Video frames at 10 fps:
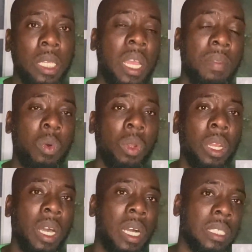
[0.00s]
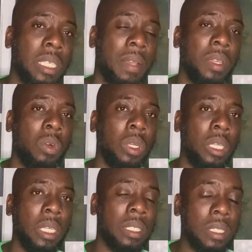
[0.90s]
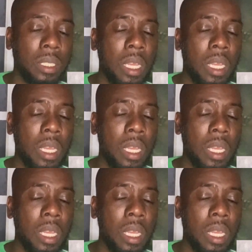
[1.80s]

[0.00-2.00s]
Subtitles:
they have their own laws, they have their own leaders.